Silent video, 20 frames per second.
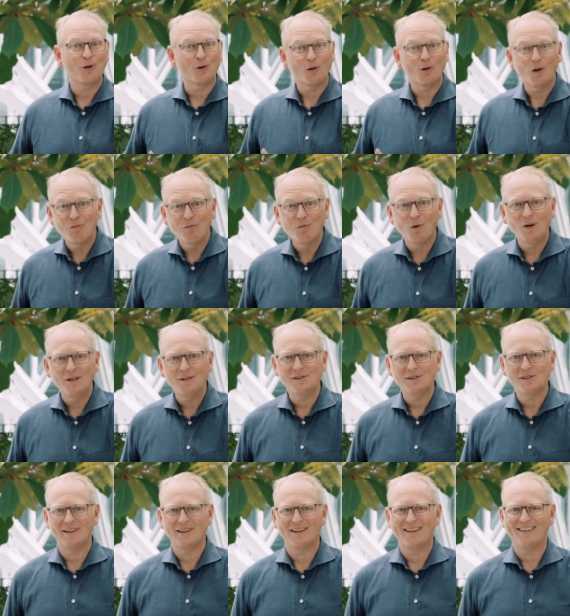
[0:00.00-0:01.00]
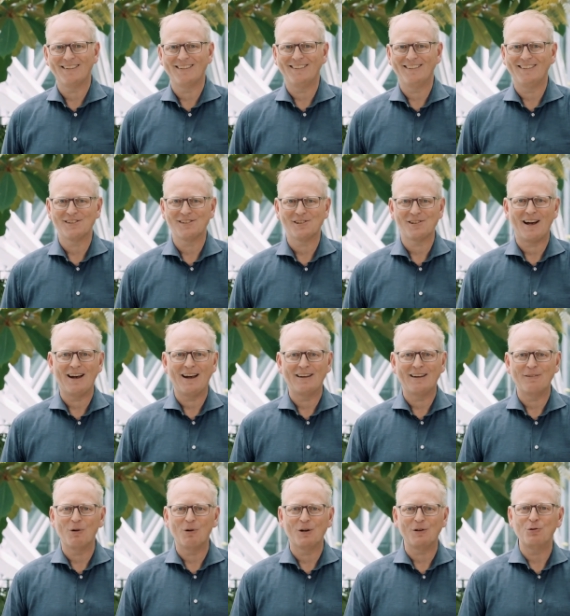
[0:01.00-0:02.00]
their loved ones, they can
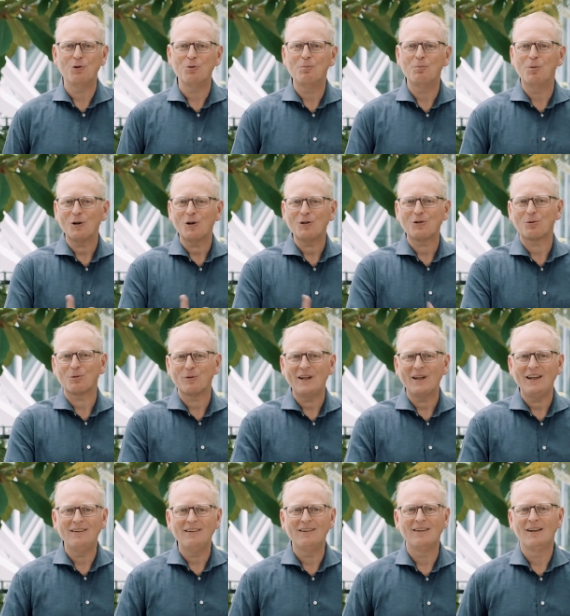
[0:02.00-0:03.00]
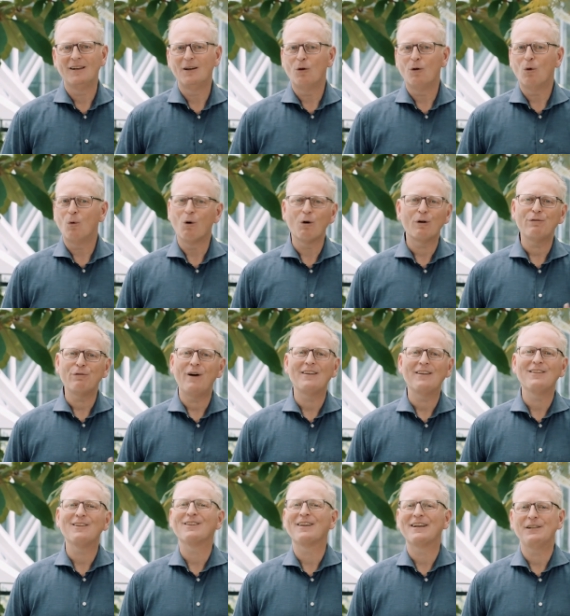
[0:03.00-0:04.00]
decide what new book to read, or
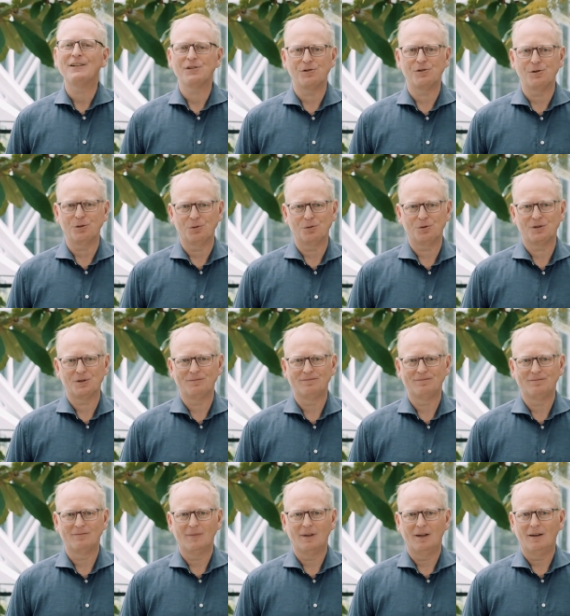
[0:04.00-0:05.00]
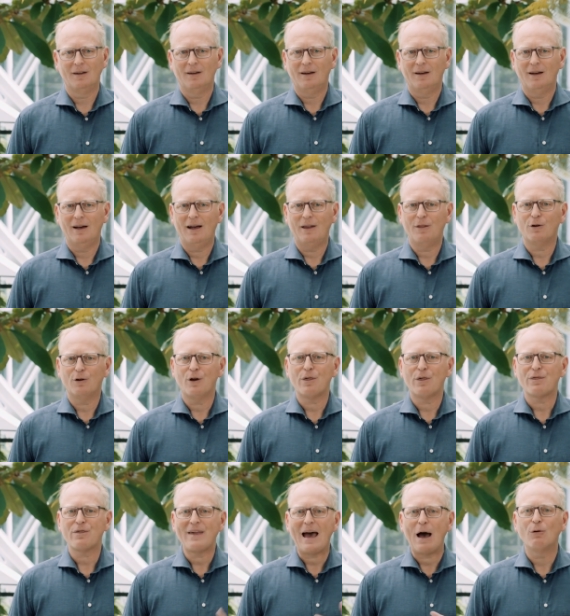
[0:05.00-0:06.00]
find the latest news. And there are
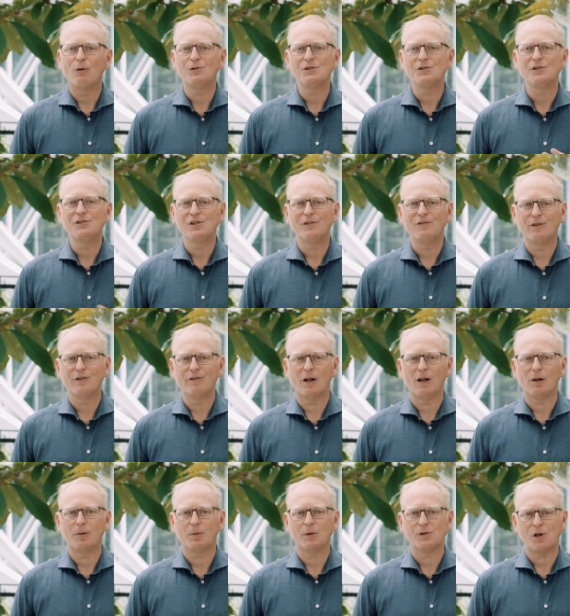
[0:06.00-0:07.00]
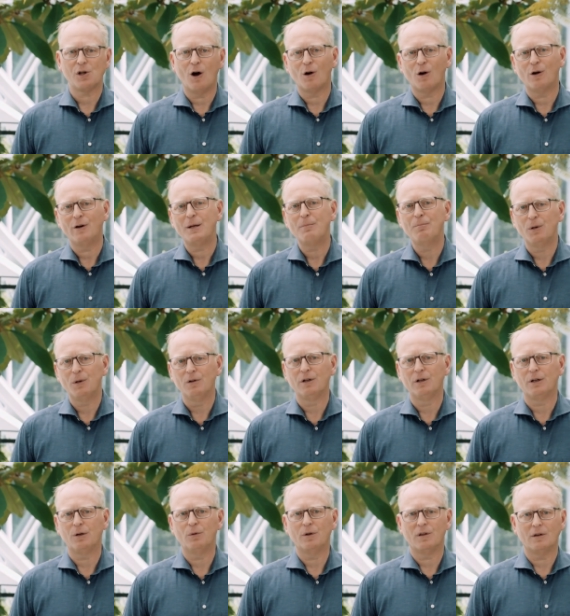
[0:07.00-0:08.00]
thousands of developers already
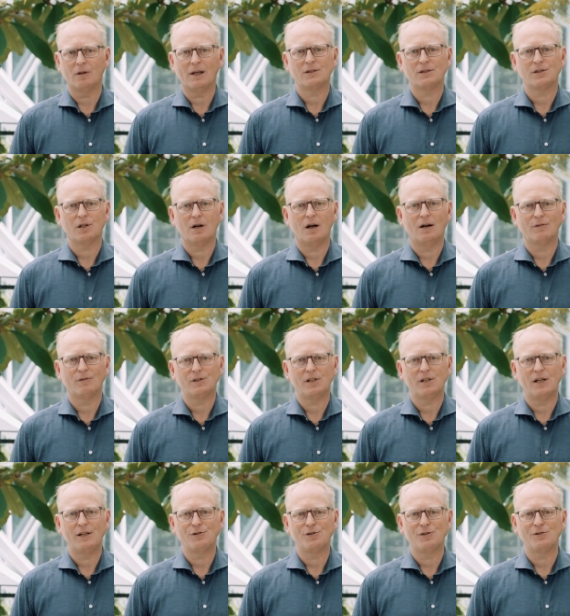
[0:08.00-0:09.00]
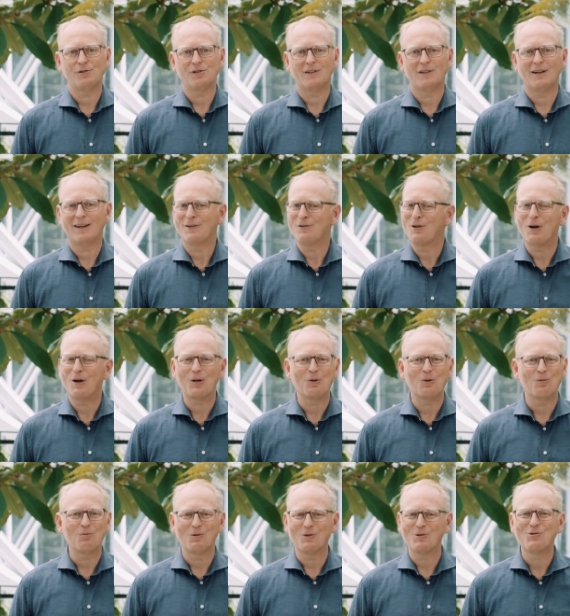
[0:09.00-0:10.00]
building with Alexa Conversations, and I can tell
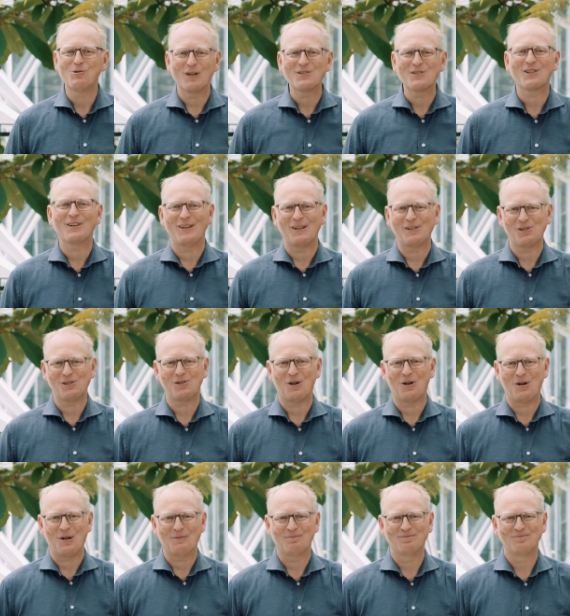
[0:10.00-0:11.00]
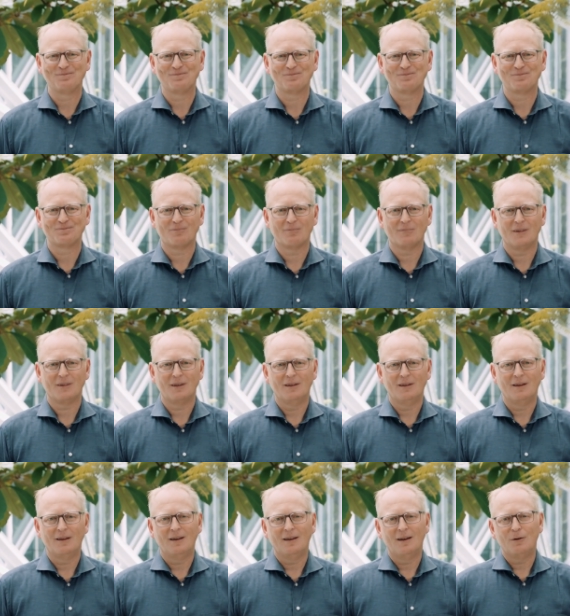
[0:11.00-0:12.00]
you, we're just getting started.
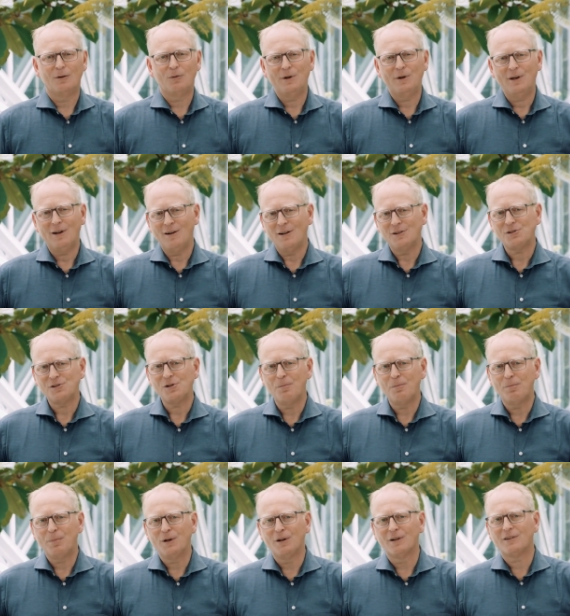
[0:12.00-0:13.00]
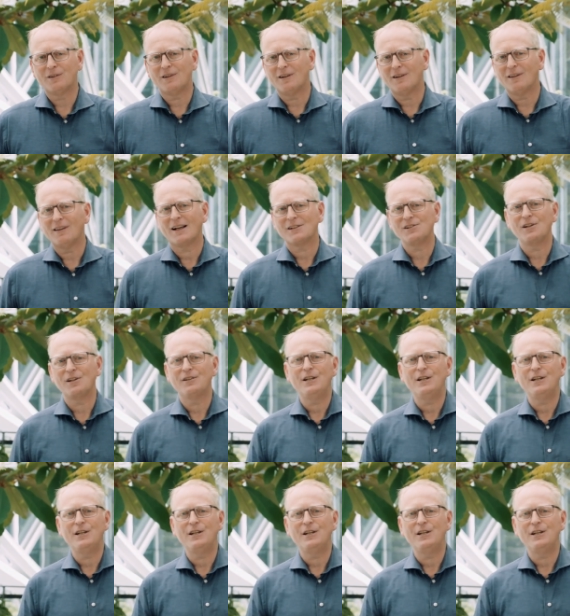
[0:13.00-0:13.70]
We also built an Alexa